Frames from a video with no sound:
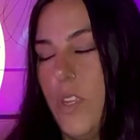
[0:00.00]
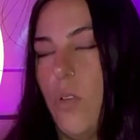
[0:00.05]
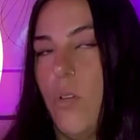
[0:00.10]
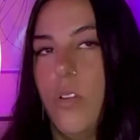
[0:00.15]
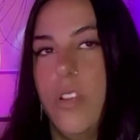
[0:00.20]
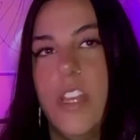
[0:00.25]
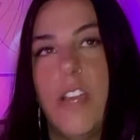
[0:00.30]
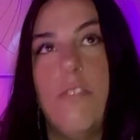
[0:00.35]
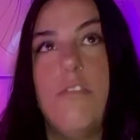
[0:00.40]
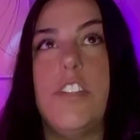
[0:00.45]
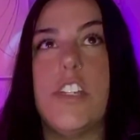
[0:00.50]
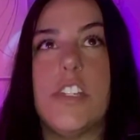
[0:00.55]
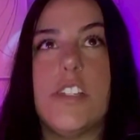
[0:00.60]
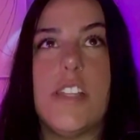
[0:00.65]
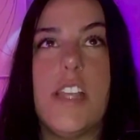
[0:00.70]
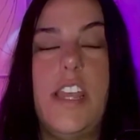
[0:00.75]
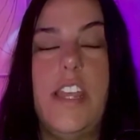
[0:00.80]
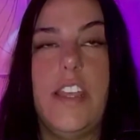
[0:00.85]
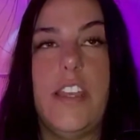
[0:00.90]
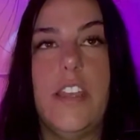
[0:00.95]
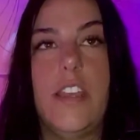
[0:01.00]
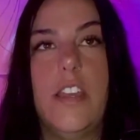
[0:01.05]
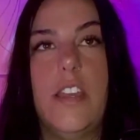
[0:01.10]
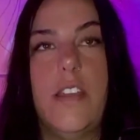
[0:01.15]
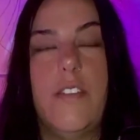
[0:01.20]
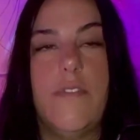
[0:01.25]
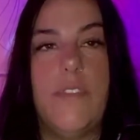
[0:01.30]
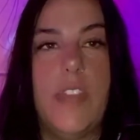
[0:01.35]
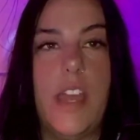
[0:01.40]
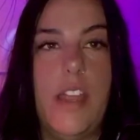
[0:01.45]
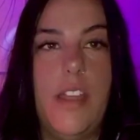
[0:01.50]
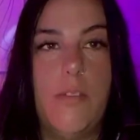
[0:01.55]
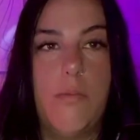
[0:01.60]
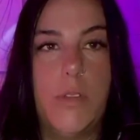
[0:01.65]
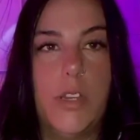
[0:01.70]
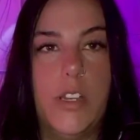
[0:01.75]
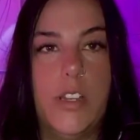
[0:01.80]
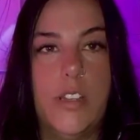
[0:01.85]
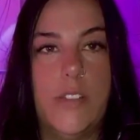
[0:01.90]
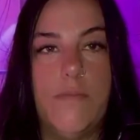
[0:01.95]
Or they were just like, they
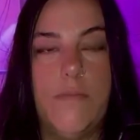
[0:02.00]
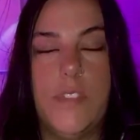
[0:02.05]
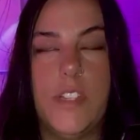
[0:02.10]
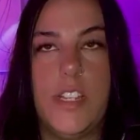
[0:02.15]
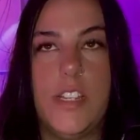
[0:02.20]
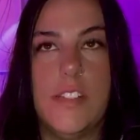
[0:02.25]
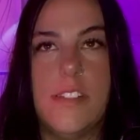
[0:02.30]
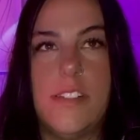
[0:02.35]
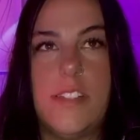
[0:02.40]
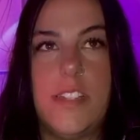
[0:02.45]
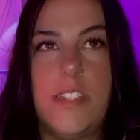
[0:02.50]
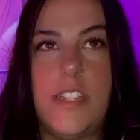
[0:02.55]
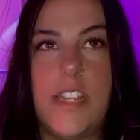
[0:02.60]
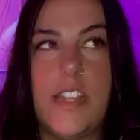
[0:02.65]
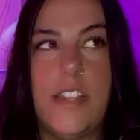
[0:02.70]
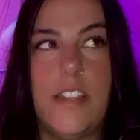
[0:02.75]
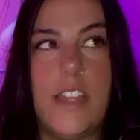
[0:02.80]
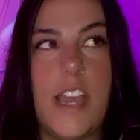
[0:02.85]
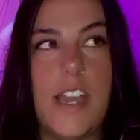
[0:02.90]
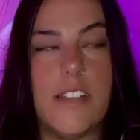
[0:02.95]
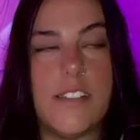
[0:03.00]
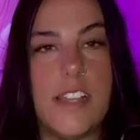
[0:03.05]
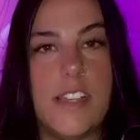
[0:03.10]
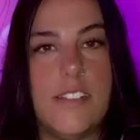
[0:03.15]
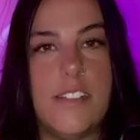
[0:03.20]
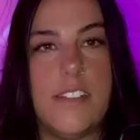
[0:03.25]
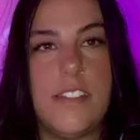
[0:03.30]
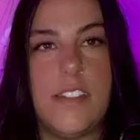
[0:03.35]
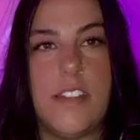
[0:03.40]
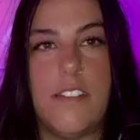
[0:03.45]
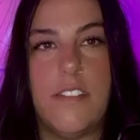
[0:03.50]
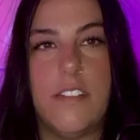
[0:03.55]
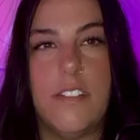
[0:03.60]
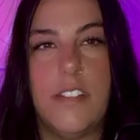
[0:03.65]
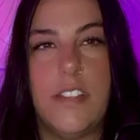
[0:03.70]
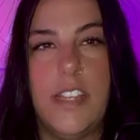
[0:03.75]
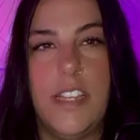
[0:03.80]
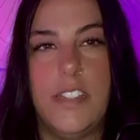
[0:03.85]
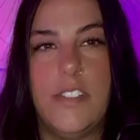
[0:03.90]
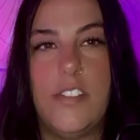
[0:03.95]
were, because the 10th house has
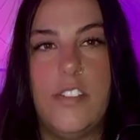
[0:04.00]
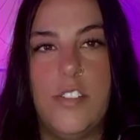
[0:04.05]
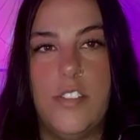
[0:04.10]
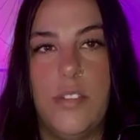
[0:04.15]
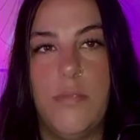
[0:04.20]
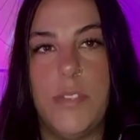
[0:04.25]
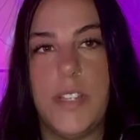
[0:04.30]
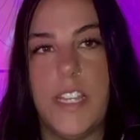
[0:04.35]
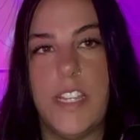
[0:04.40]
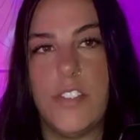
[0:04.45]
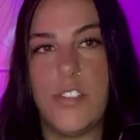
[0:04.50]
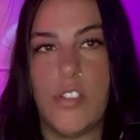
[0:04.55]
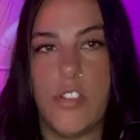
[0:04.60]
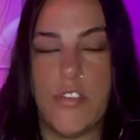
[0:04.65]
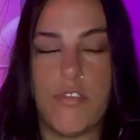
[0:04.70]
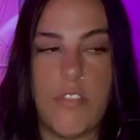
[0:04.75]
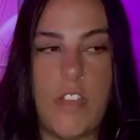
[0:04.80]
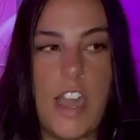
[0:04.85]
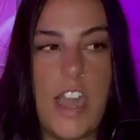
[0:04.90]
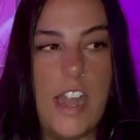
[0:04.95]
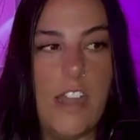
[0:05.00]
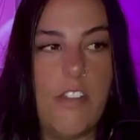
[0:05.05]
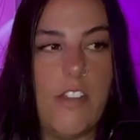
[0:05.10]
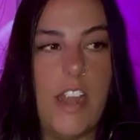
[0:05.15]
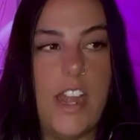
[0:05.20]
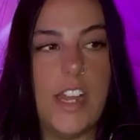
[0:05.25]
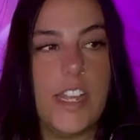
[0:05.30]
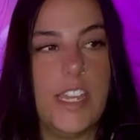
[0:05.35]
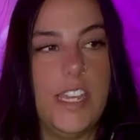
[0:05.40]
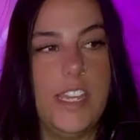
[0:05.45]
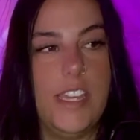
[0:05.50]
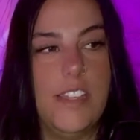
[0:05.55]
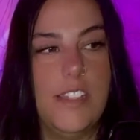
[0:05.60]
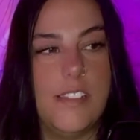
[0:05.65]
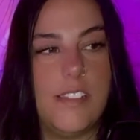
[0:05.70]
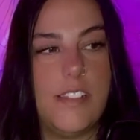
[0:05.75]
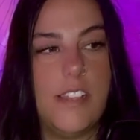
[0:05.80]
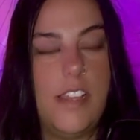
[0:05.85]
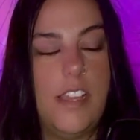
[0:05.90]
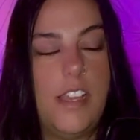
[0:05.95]
things to do with like social
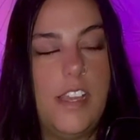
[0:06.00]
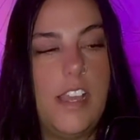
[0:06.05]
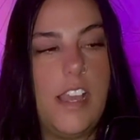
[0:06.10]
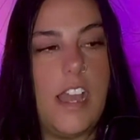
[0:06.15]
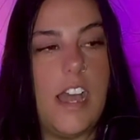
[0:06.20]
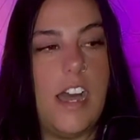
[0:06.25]
hierarchies,